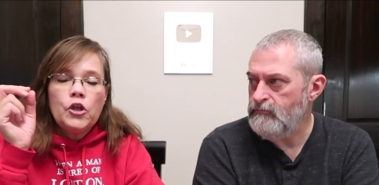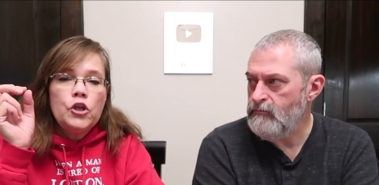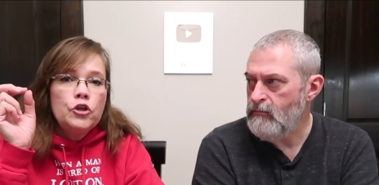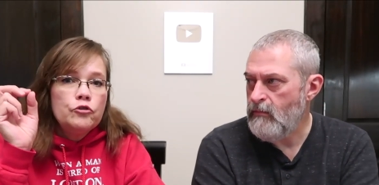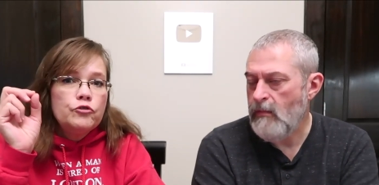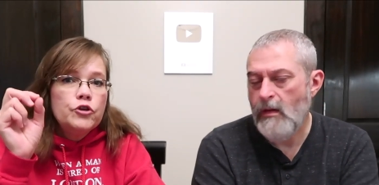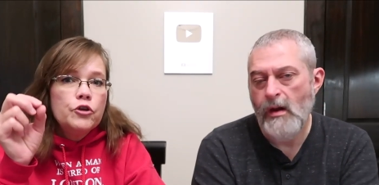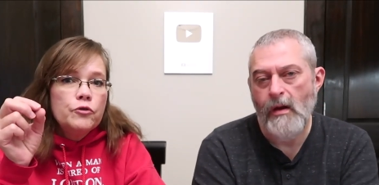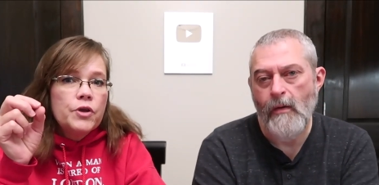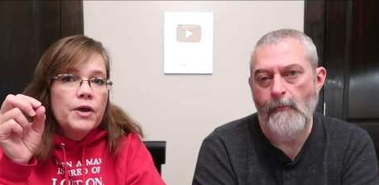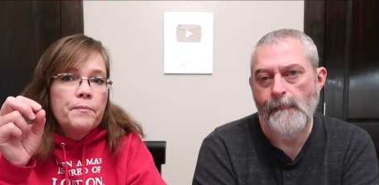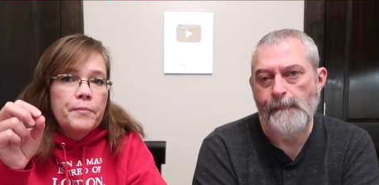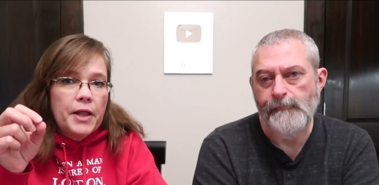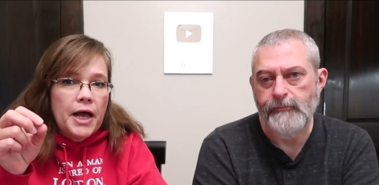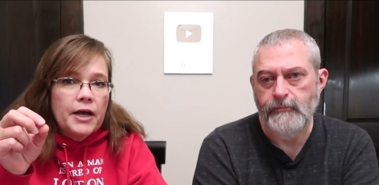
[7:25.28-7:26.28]
Speaker 1: you do
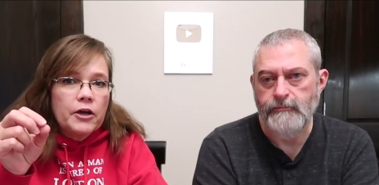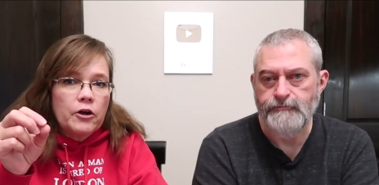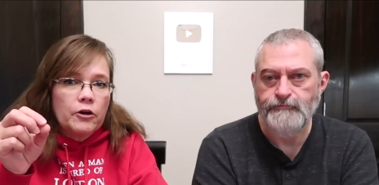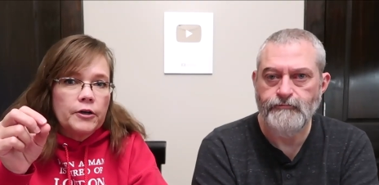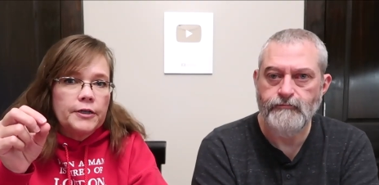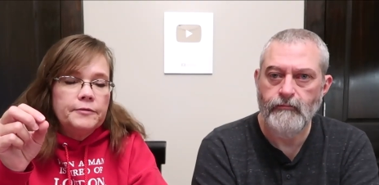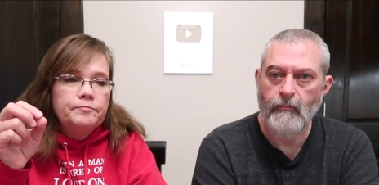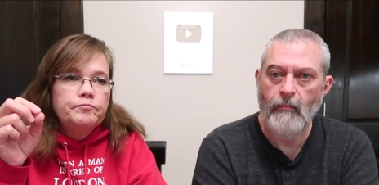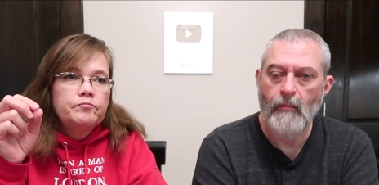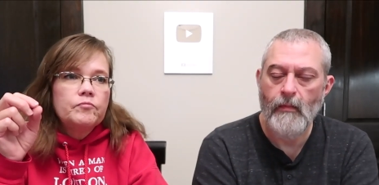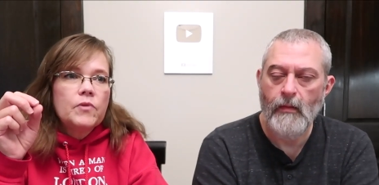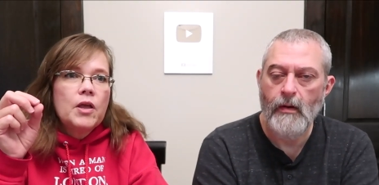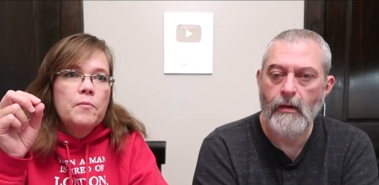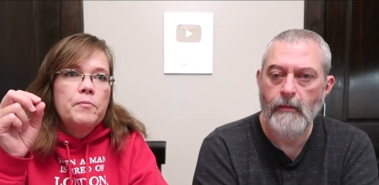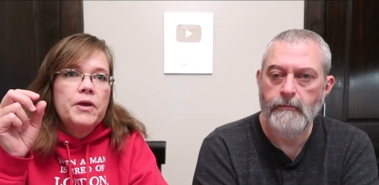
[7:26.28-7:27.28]
get black currant
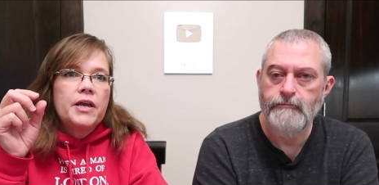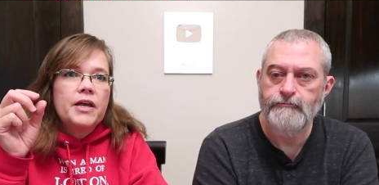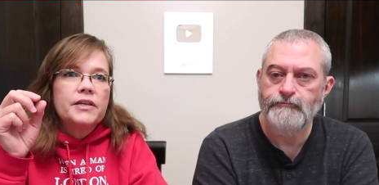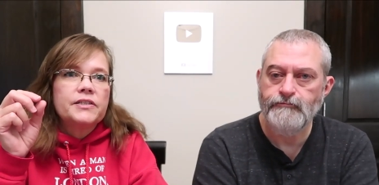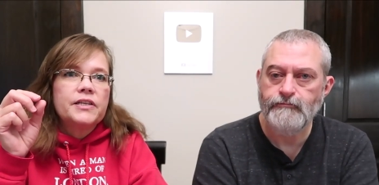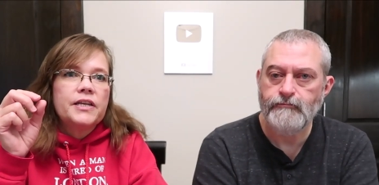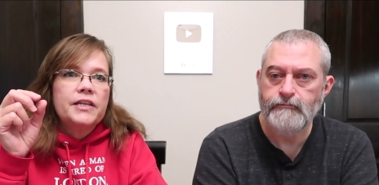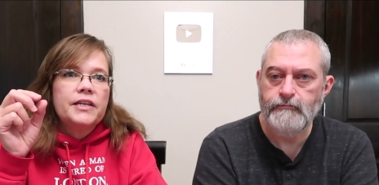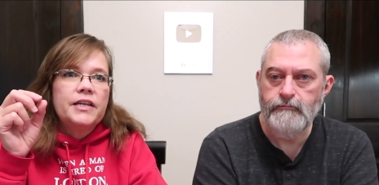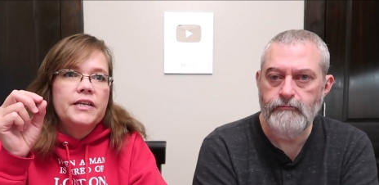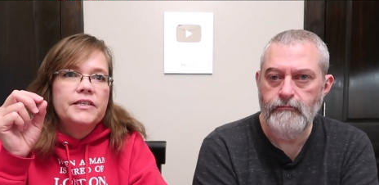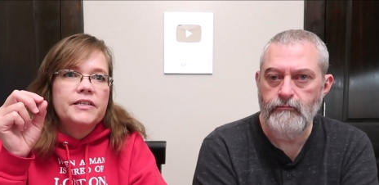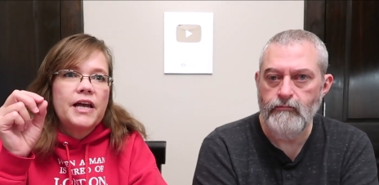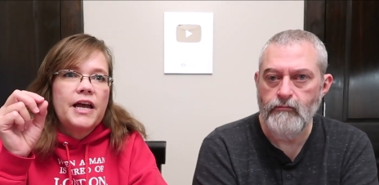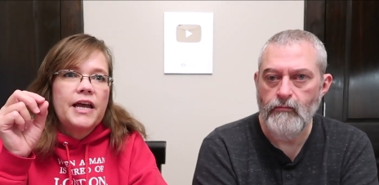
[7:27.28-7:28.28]
because it
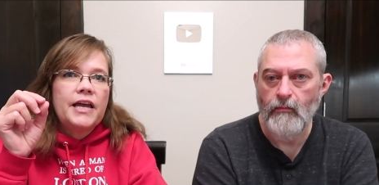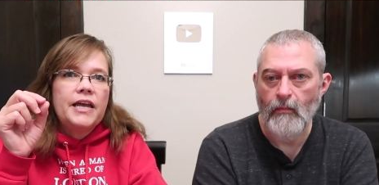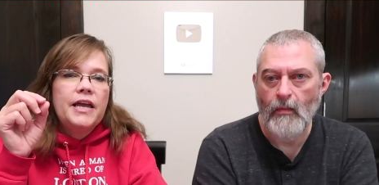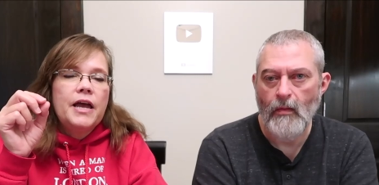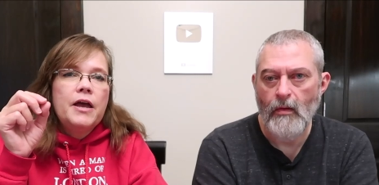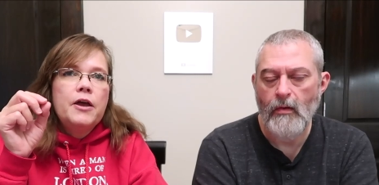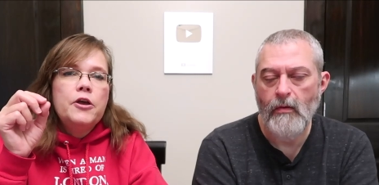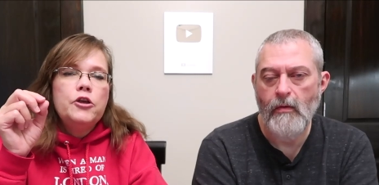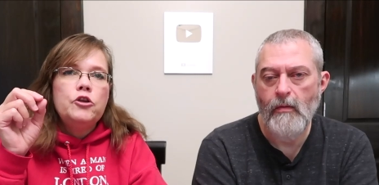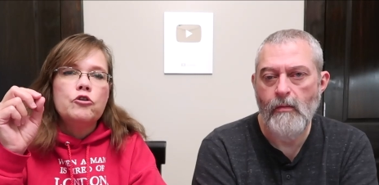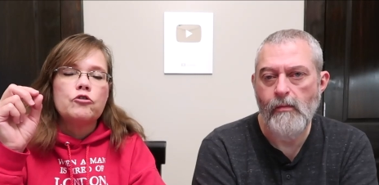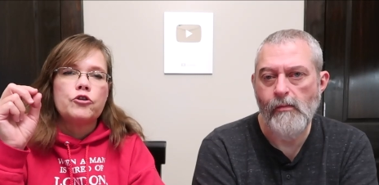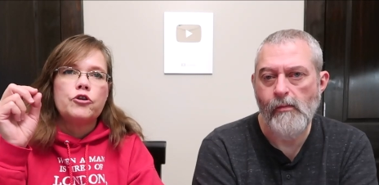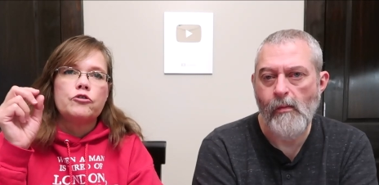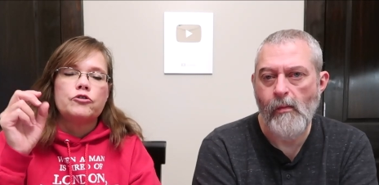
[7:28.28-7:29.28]
is a
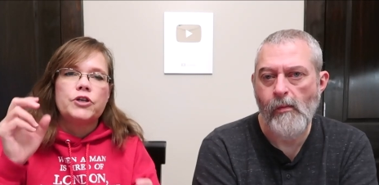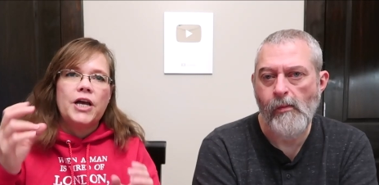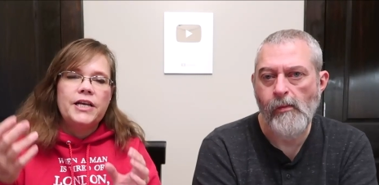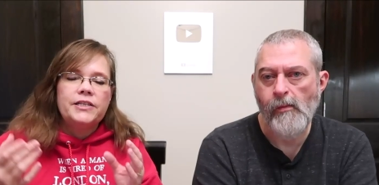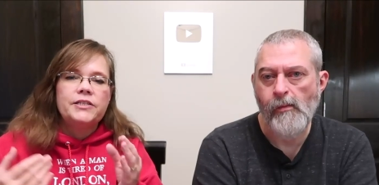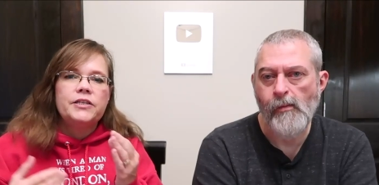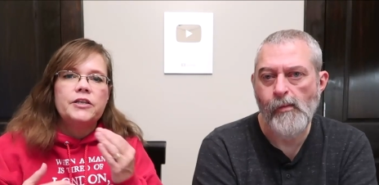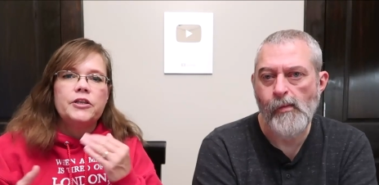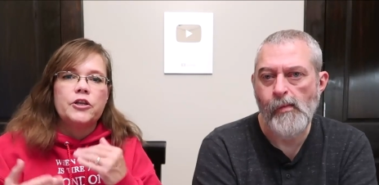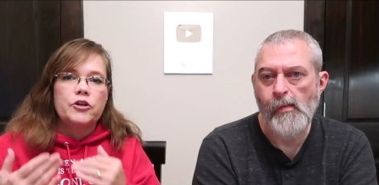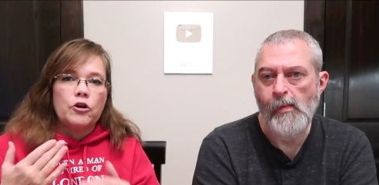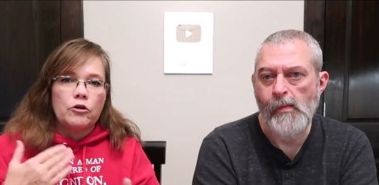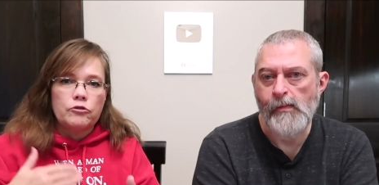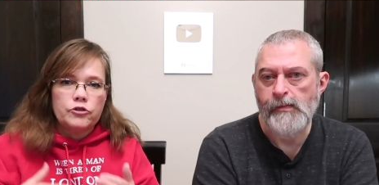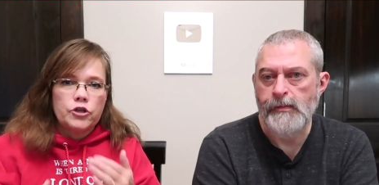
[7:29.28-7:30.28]
you're, you're tasting the
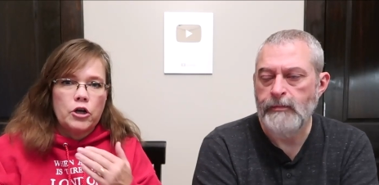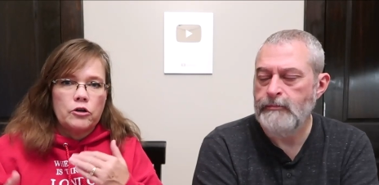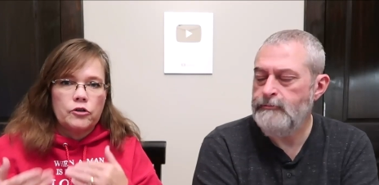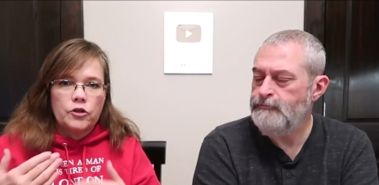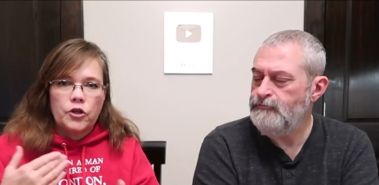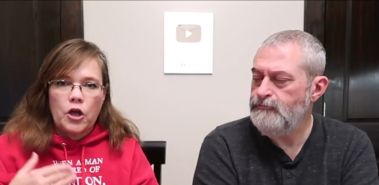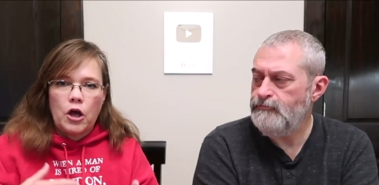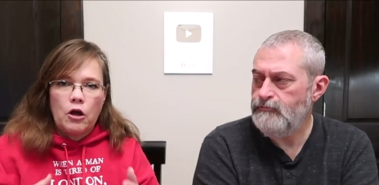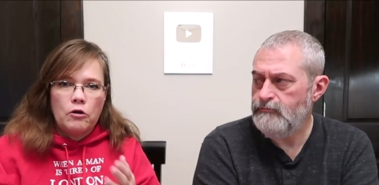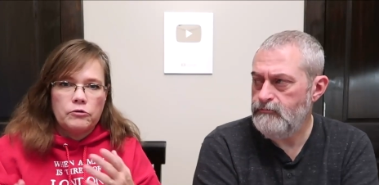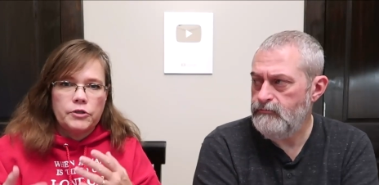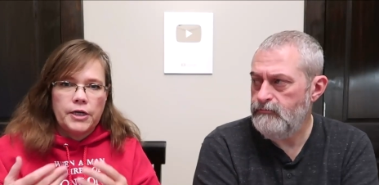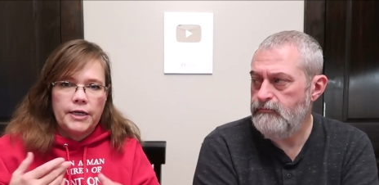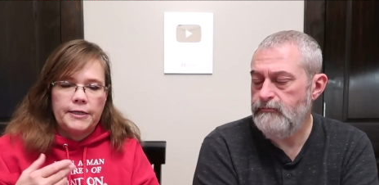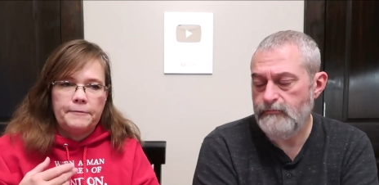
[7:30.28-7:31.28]
dark chocolate the whole
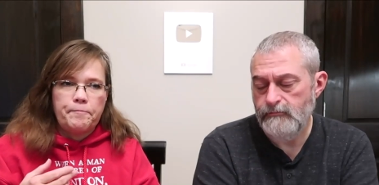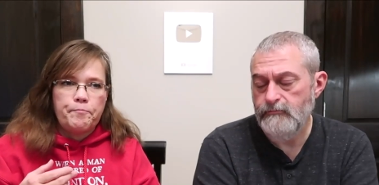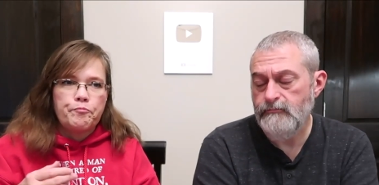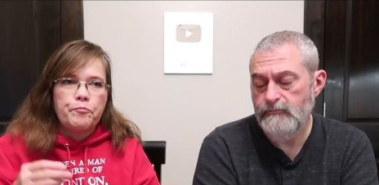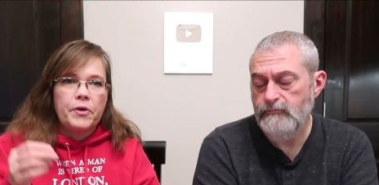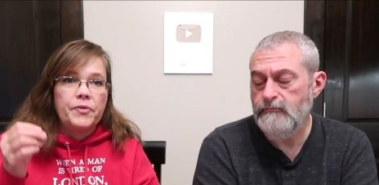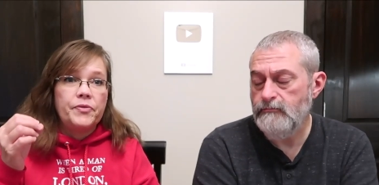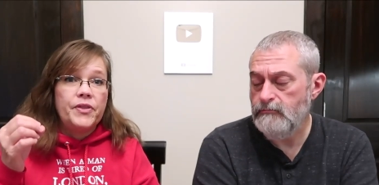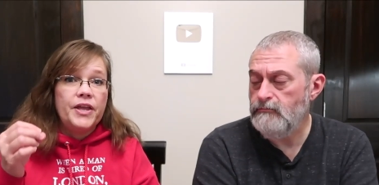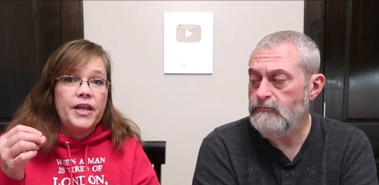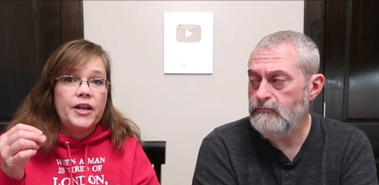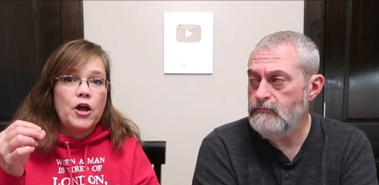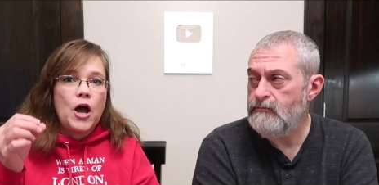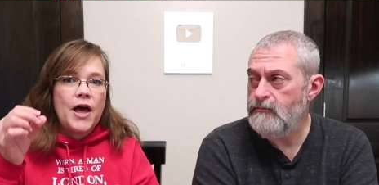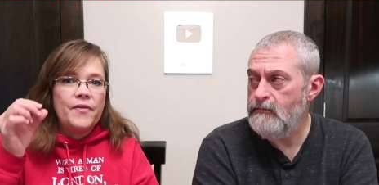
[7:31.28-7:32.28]
time, but then
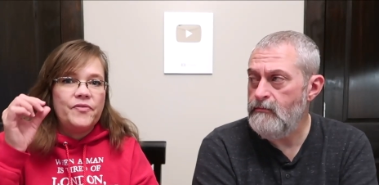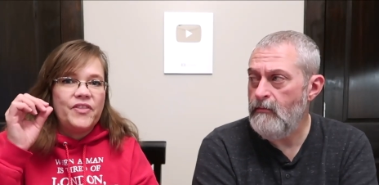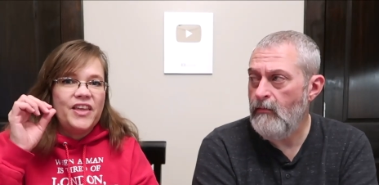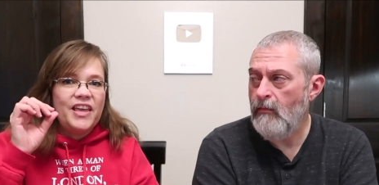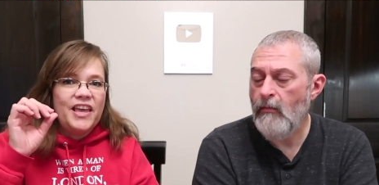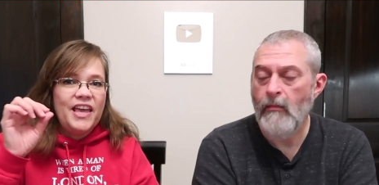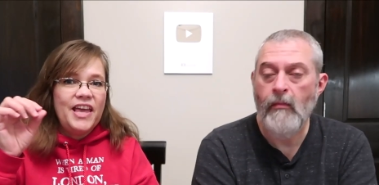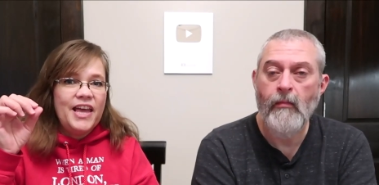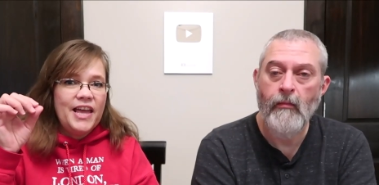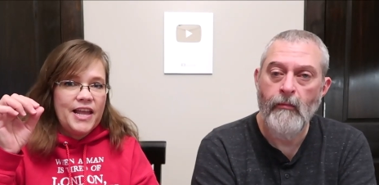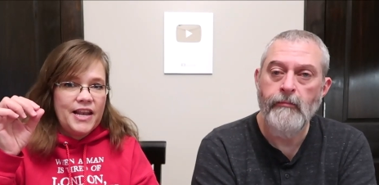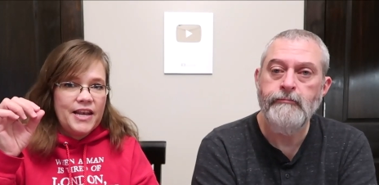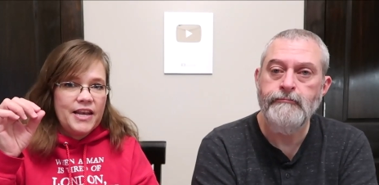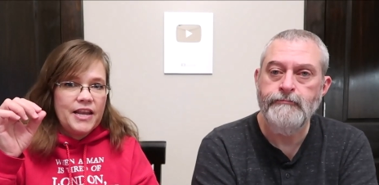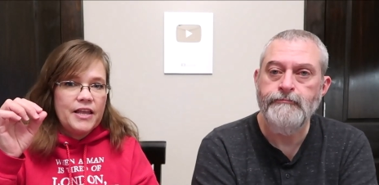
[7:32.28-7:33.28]
at the
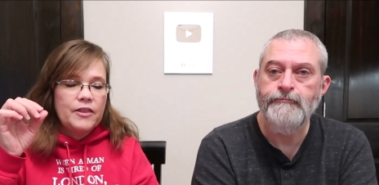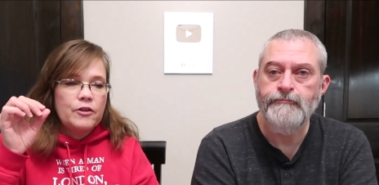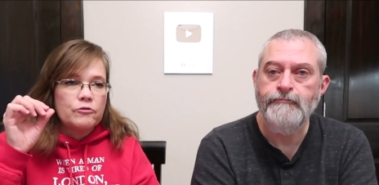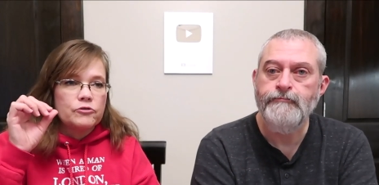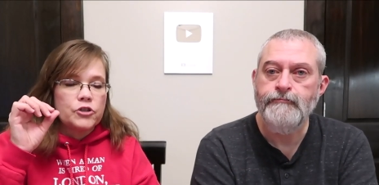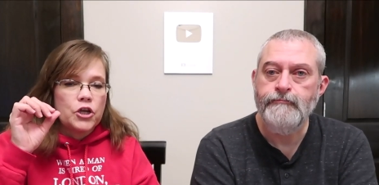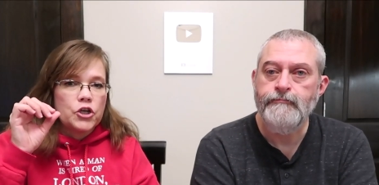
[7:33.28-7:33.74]
end there's